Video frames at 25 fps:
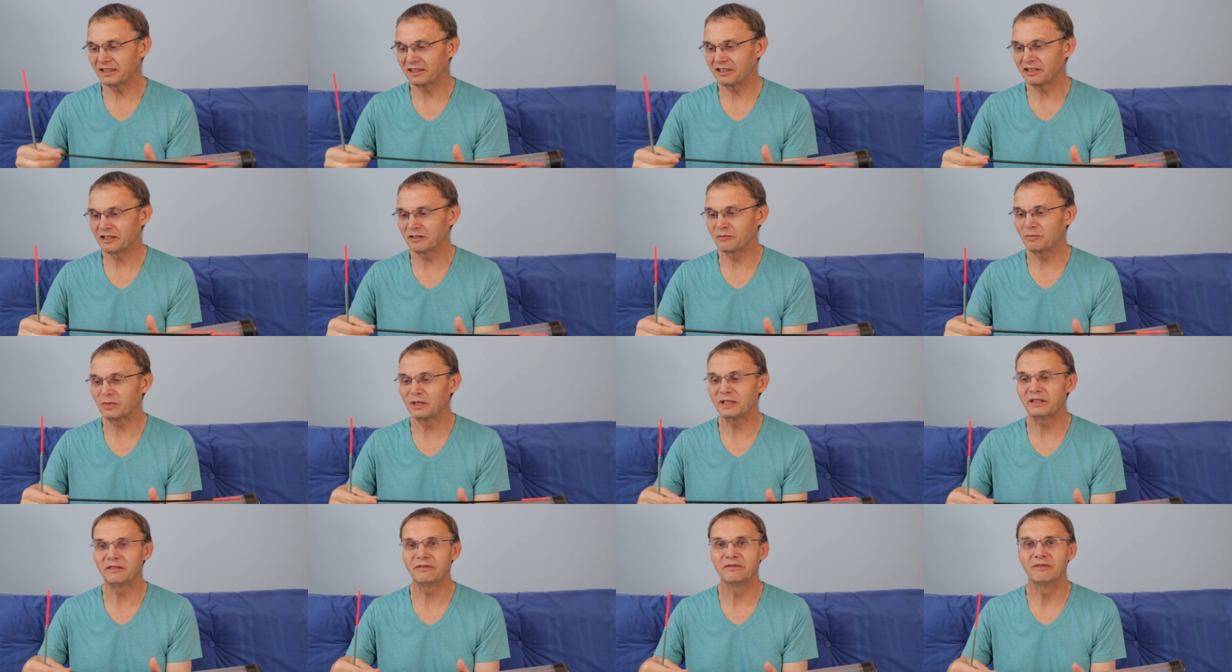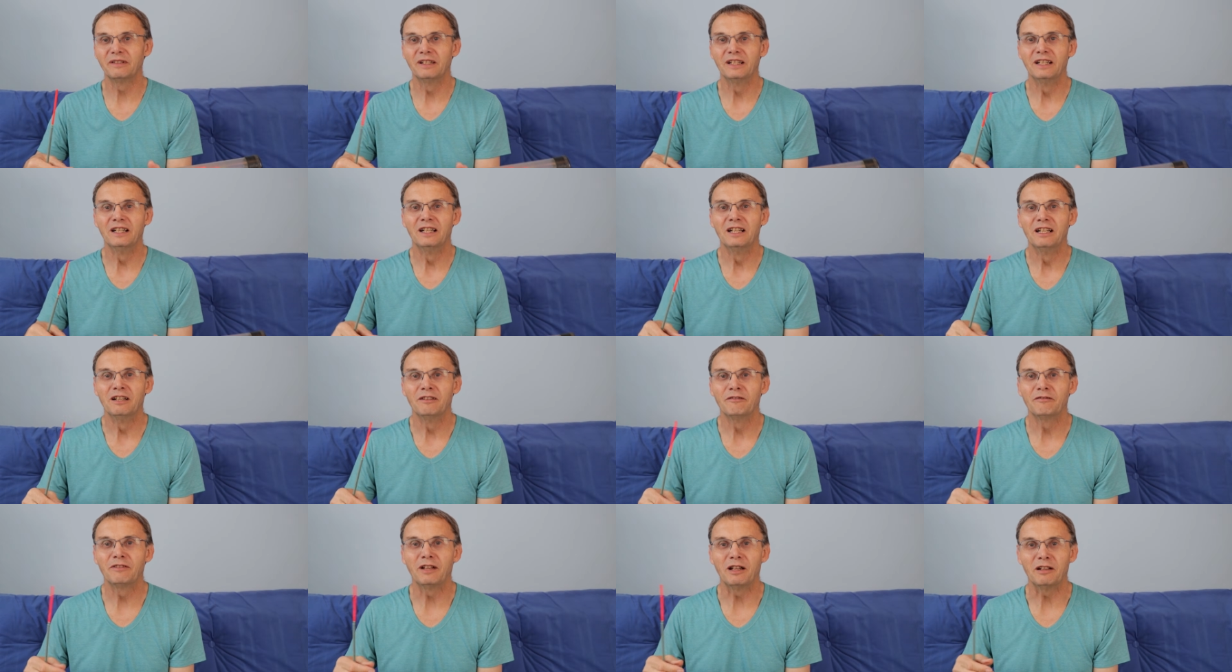You could buy
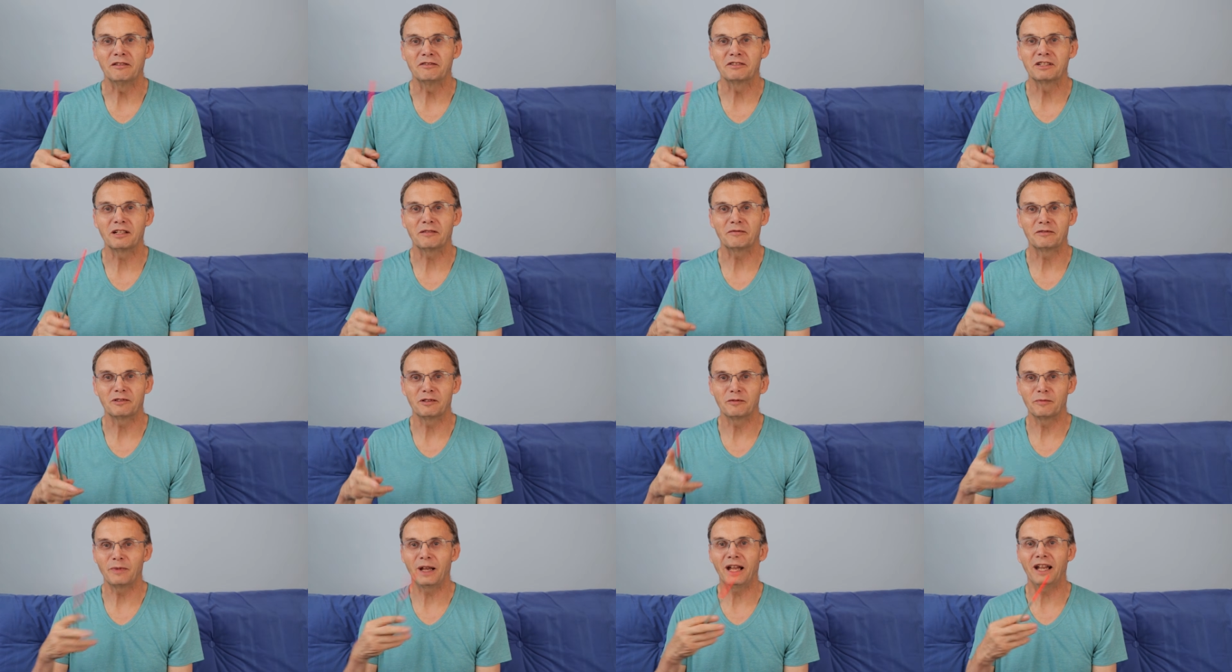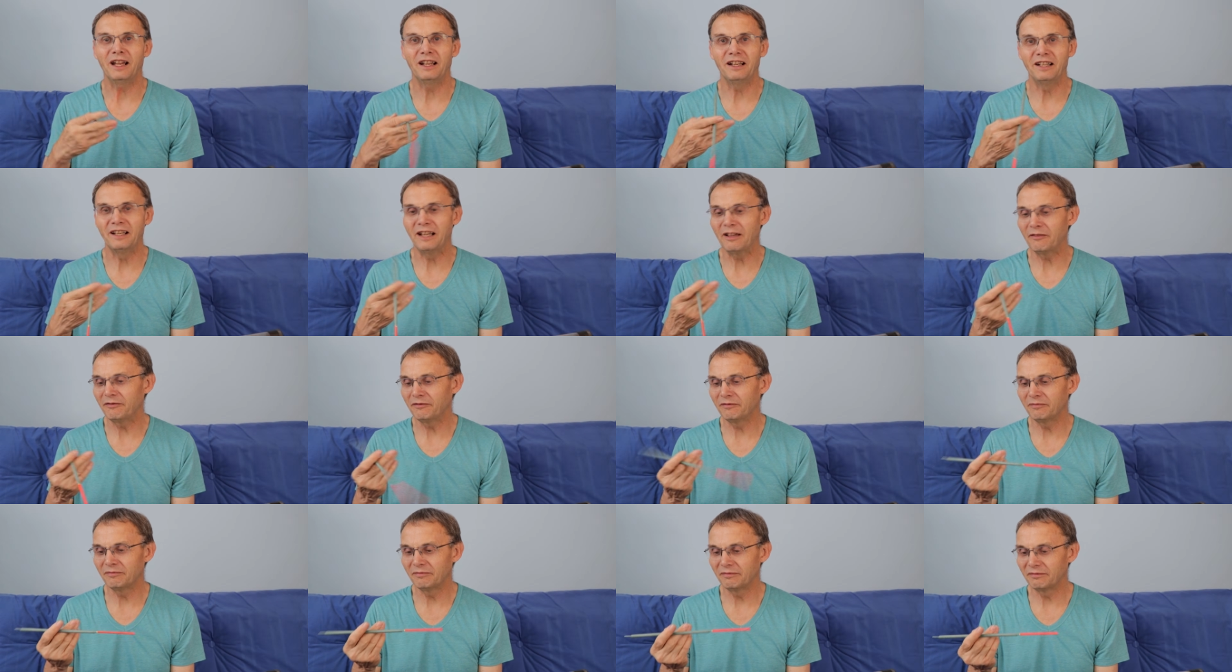floats up to about
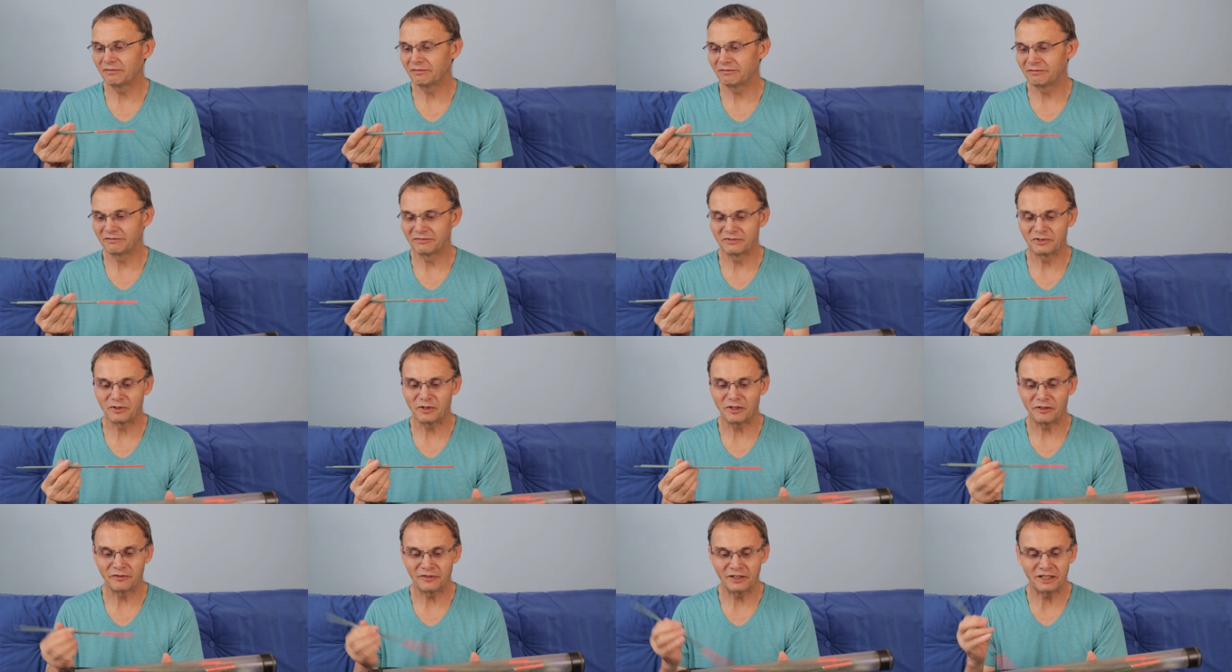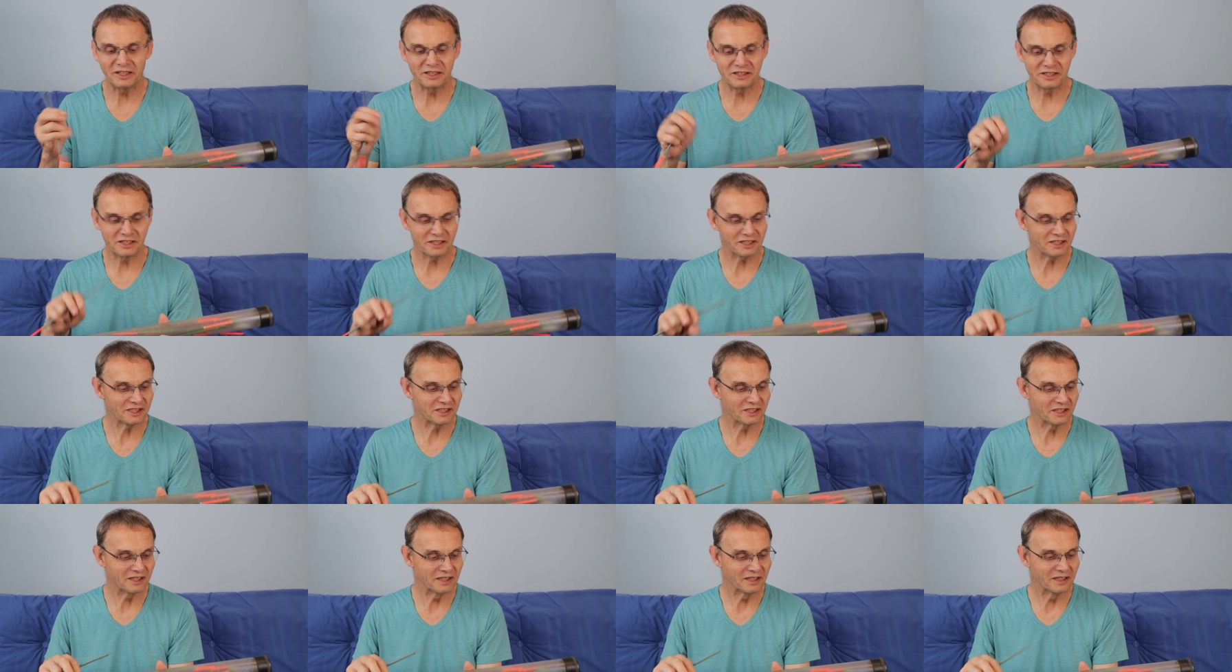11-12
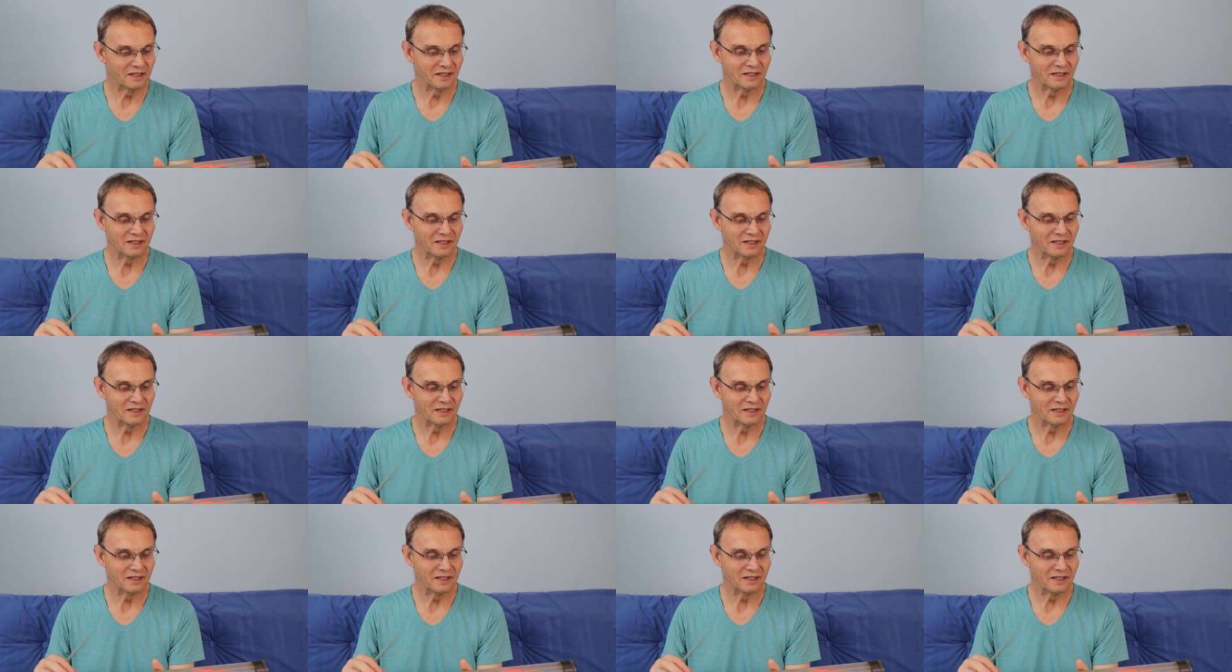inches,